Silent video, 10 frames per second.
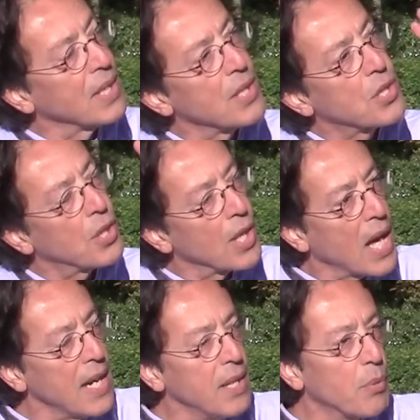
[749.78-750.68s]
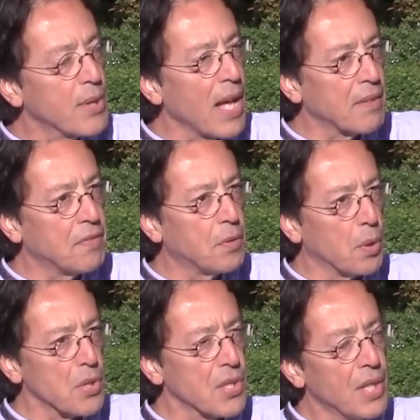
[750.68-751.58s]
is colliding with that
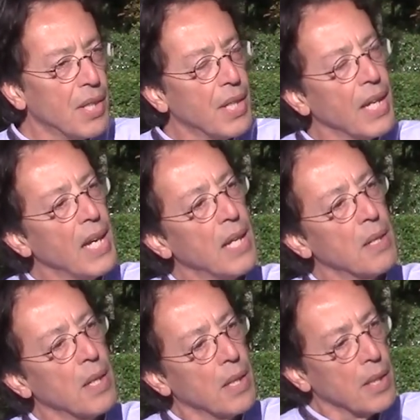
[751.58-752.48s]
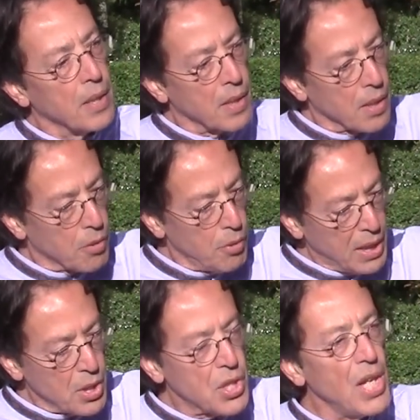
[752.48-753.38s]
force and
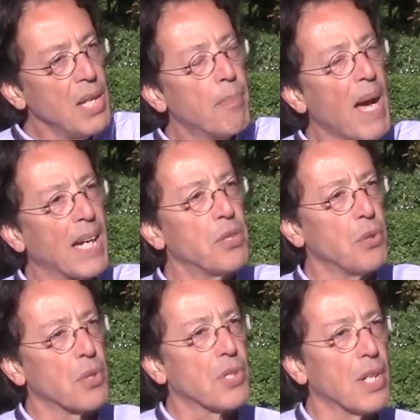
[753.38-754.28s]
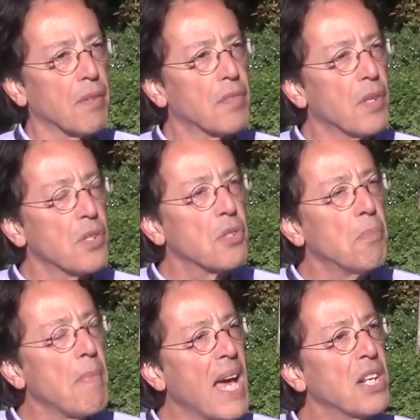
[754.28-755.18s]
ricocheting back to yourself. So
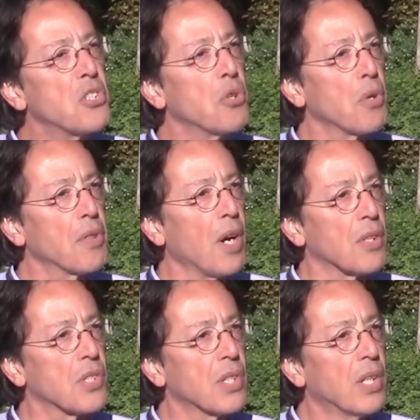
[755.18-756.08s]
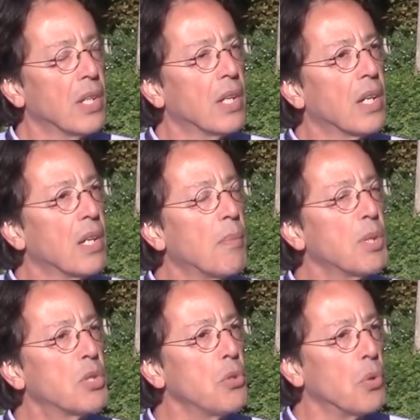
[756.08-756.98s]
manage your thoughts.
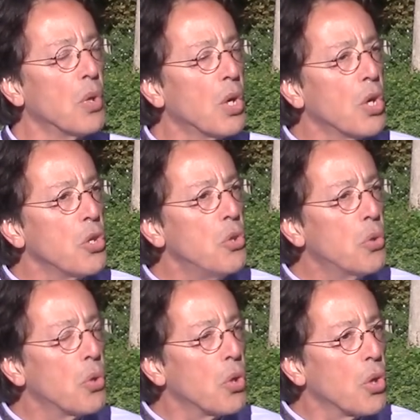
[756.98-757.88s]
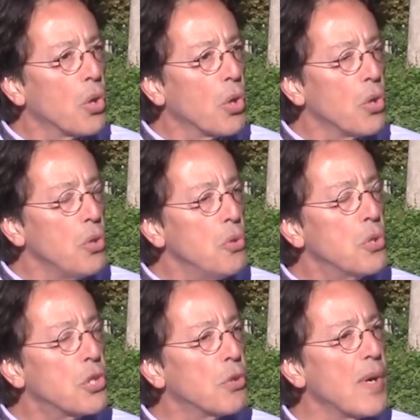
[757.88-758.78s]
Number two, you
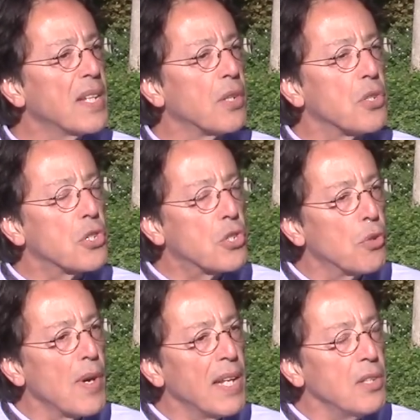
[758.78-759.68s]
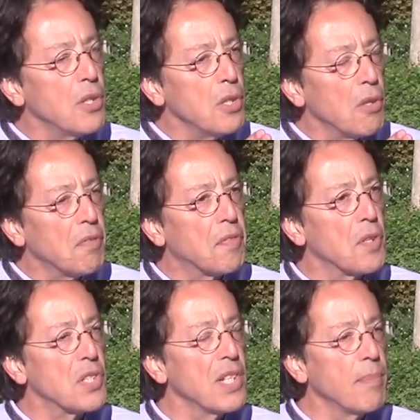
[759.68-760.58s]
surrender. Surrender your
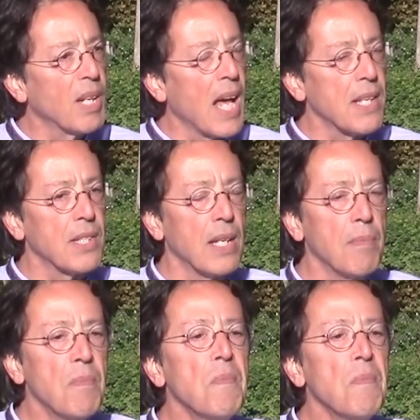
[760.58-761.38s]
first name and last name.